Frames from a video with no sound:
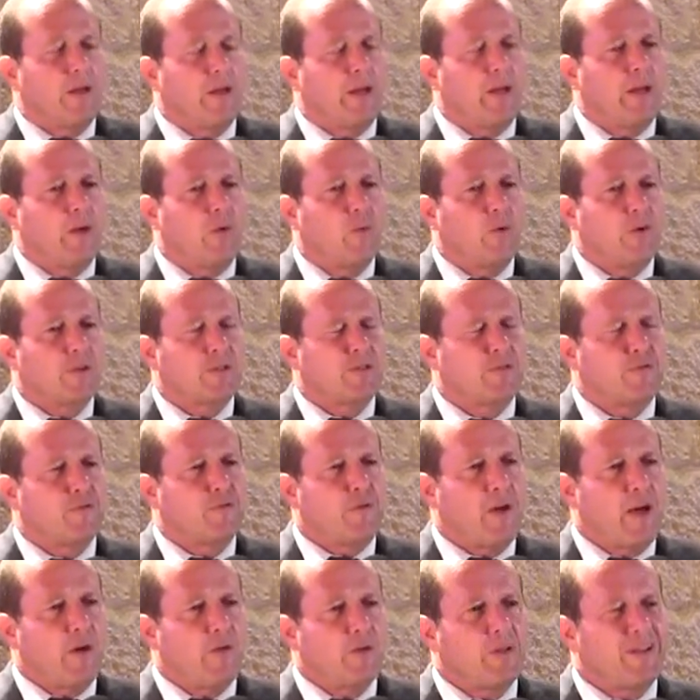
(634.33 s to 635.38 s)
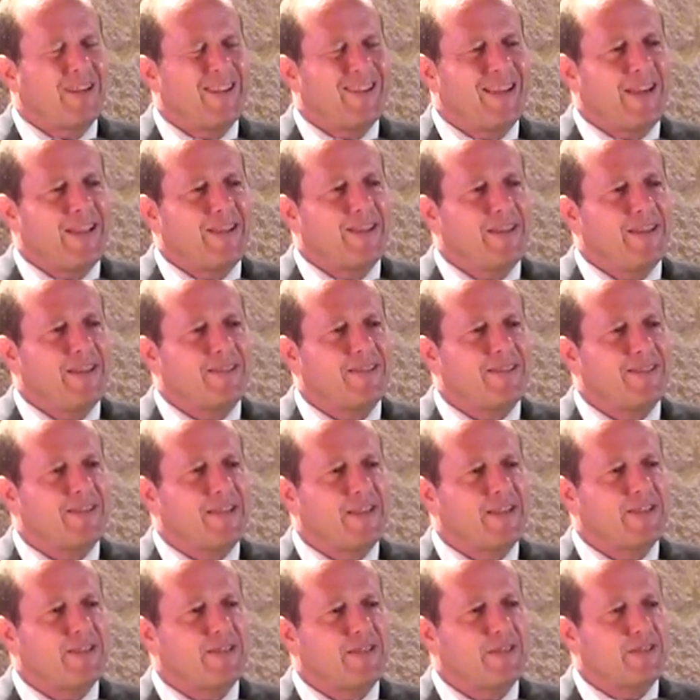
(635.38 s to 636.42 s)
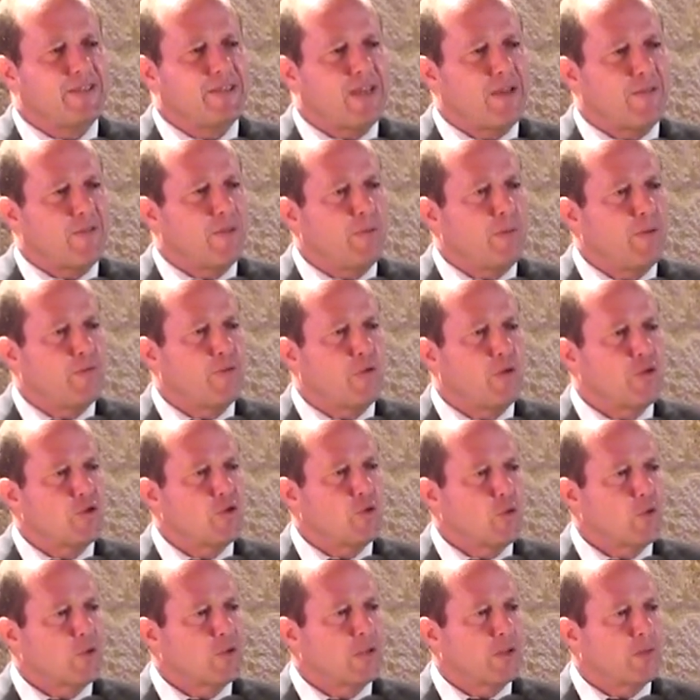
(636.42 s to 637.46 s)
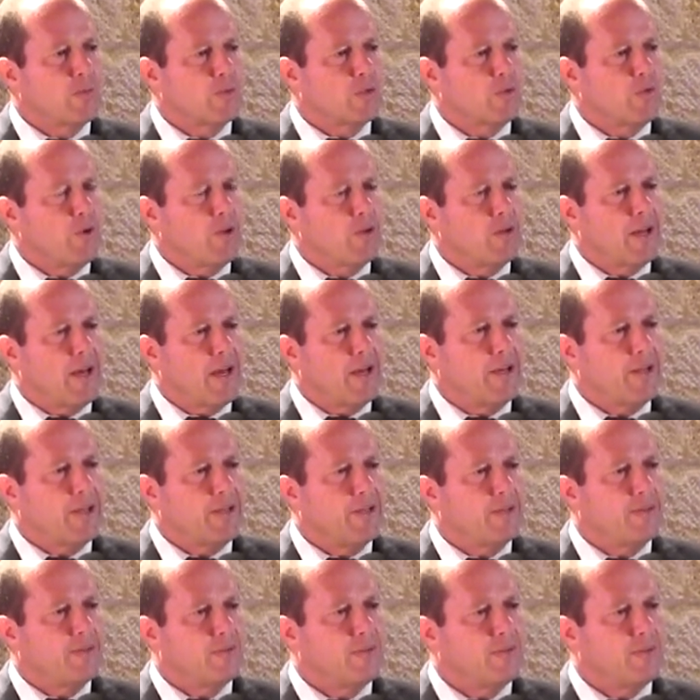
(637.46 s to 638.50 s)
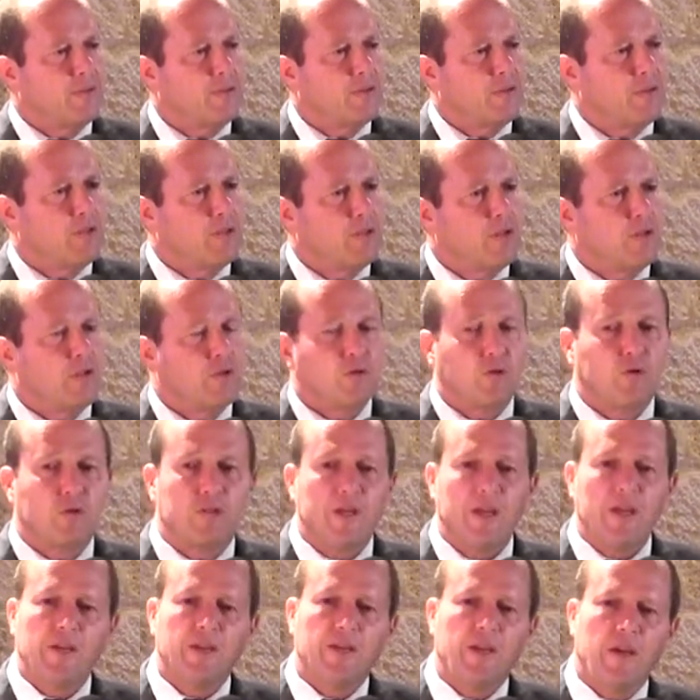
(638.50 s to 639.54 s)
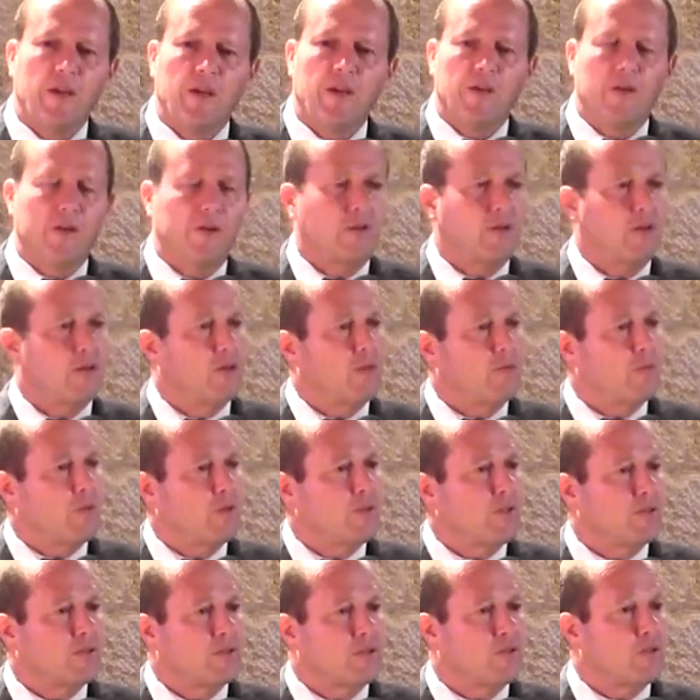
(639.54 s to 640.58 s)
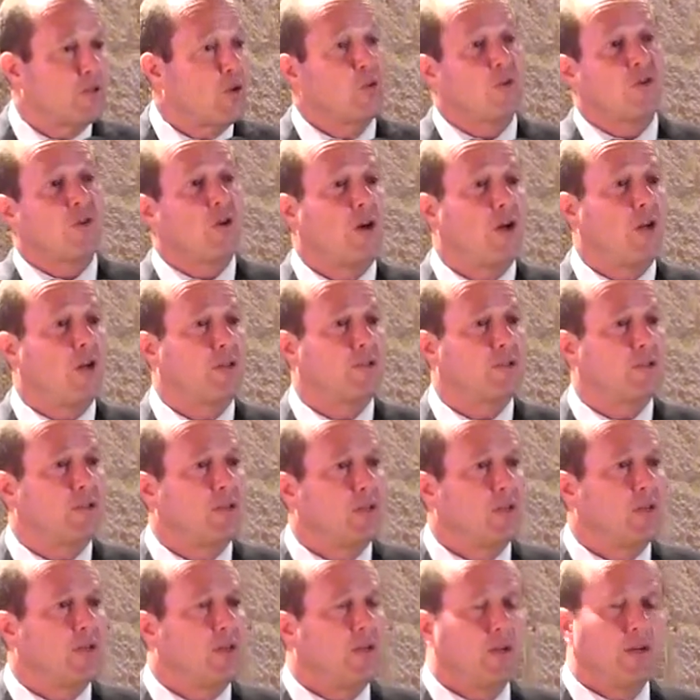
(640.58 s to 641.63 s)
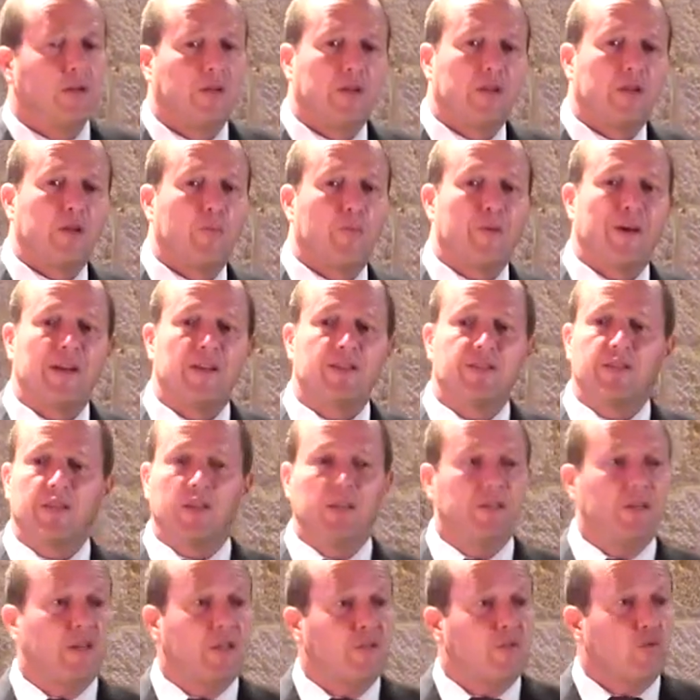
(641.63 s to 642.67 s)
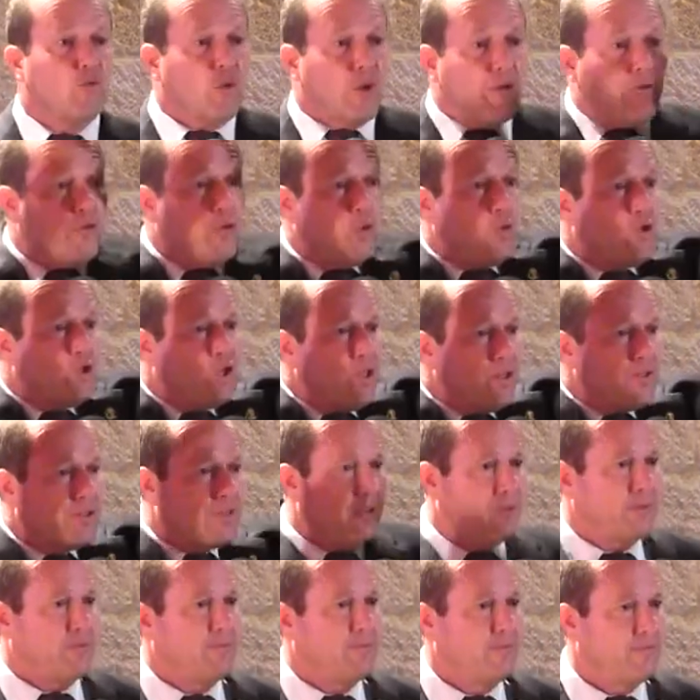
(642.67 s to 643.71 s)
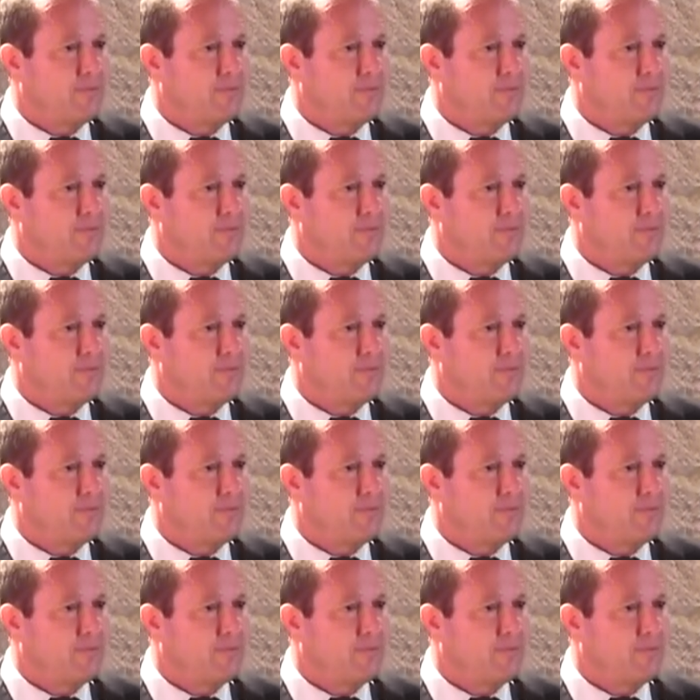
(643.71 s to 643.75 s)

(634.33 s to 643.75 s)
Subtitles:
It was founded in 1967, before Jerusalem was reunited, to take care of what is so-called the Palestinian refugees.